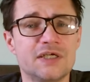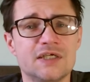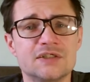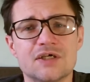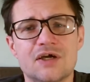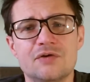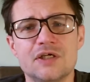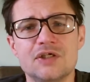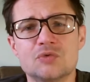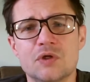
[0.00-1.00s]
is
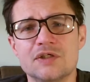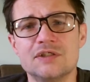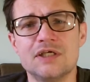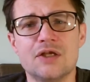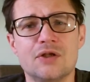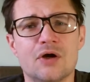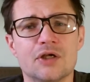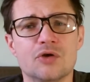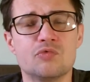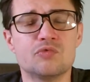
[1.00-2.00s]
only
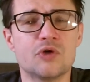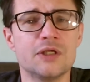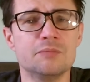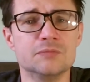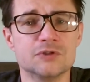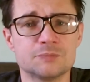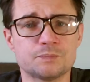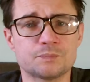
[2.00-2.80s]
29 frames.